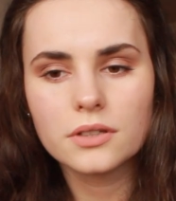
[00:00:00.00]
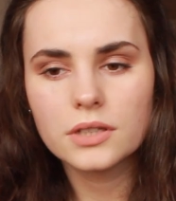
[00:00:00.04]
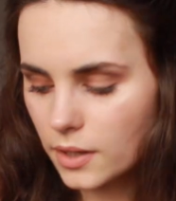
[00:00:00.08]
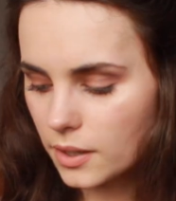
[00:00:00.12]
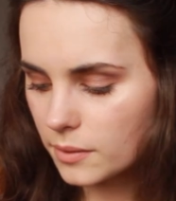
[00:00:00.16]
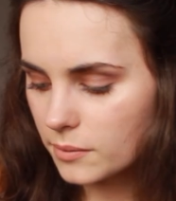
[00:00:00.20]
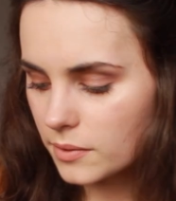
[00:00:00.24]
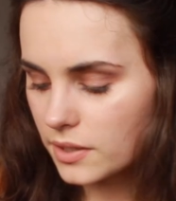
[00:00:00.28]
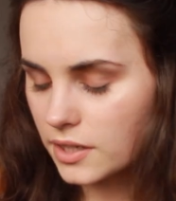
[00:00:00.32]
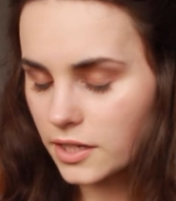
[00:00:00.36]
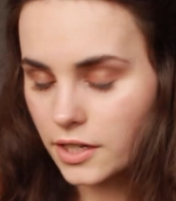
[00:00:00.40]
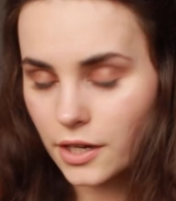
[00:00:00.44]

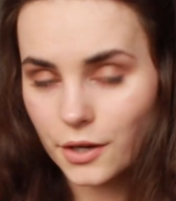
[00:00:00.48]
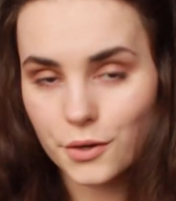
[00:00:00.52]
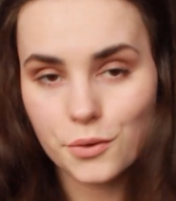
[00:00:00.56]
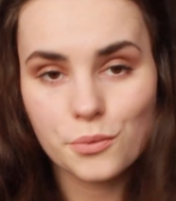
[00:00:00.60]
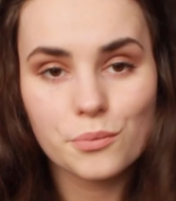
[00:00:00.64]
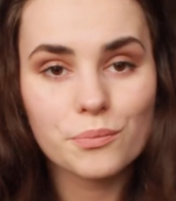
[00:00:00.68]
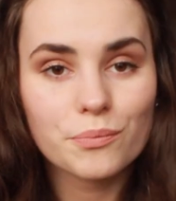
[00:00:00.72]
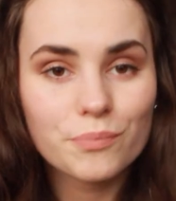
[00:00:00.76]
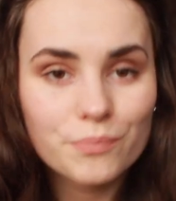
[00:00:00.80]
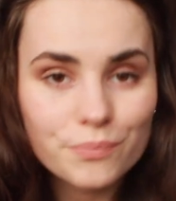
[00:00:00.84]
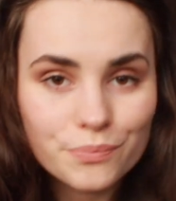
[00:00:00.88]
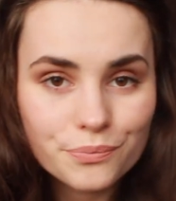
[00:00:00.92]
I'm gonna go.
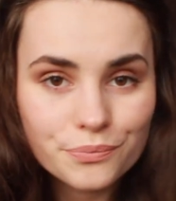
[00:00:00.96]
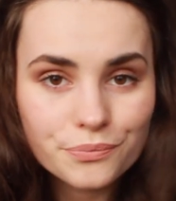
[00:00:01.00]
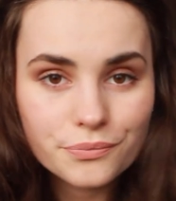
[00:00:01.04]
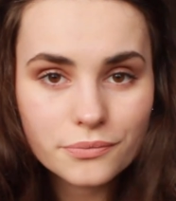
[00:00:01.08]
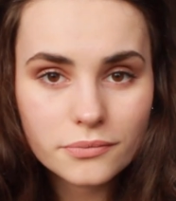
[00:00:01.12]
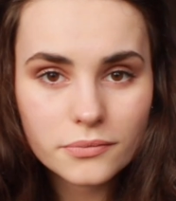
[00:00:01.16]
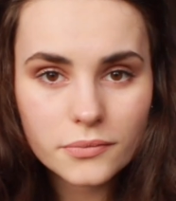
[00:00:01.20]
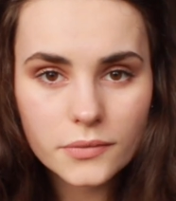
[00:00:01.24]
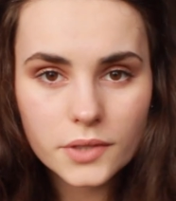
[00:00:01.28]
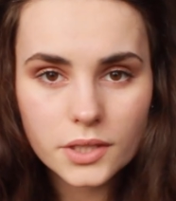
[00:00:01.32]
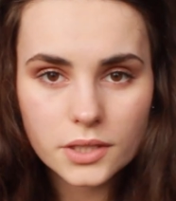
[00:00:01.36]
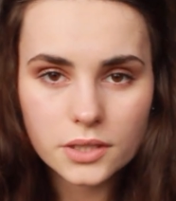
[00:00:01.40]

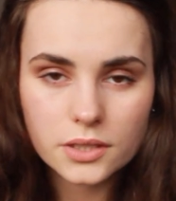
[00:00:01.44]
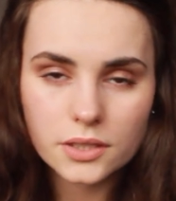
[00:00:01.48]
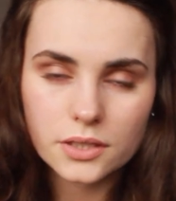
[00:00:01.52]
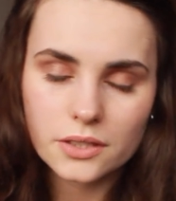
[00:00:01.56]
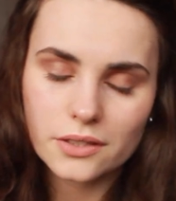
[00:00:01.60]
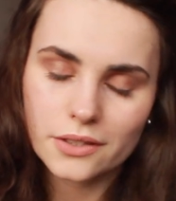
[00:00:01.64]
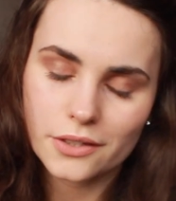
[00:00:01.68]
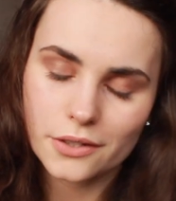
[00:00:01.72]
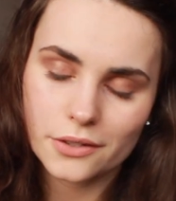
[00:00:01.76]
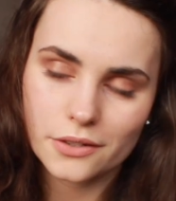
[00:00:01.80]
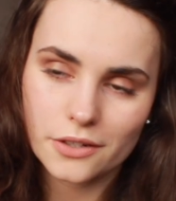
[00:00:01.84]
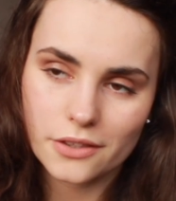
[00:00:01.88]

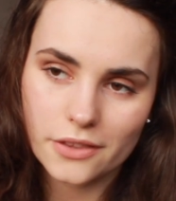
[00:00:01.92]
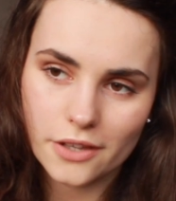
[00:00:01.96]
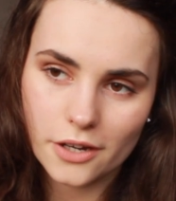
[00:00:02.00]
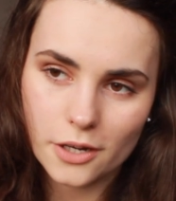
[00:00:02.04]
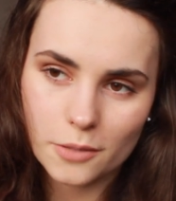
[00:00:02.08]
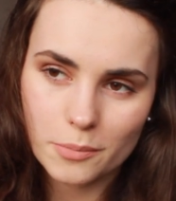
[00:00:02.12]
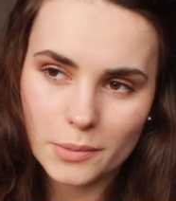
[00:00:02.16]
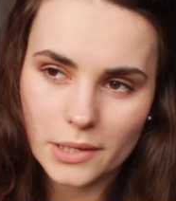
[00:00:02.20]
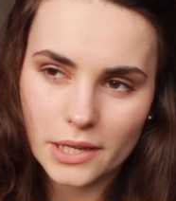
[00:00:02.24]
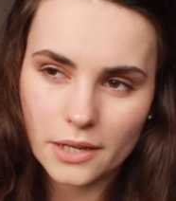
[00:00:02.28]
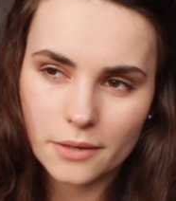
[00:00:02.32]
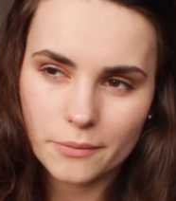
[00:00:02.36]
Gotta go to
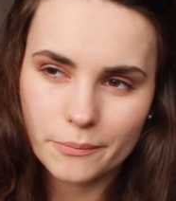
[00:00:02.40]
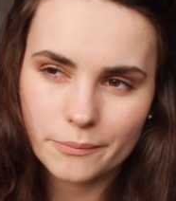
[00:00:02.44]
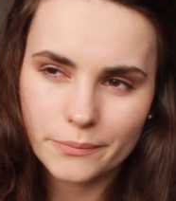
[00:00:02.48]
therapy.